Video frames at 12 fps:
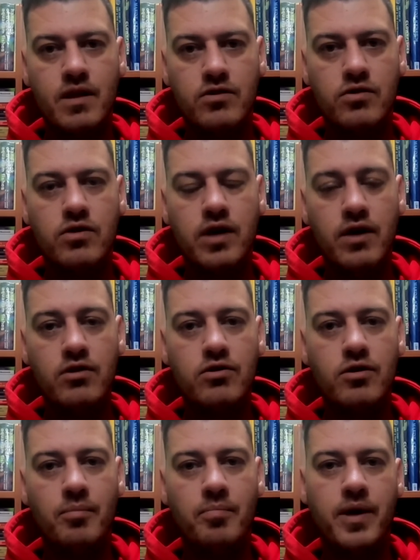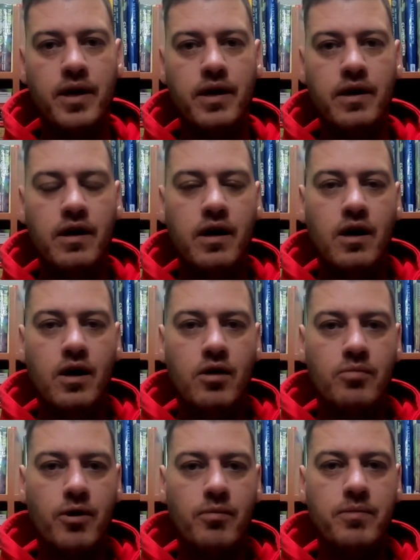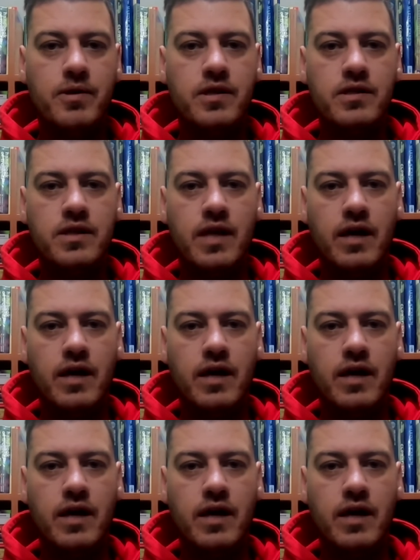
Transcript: You cannot compare properties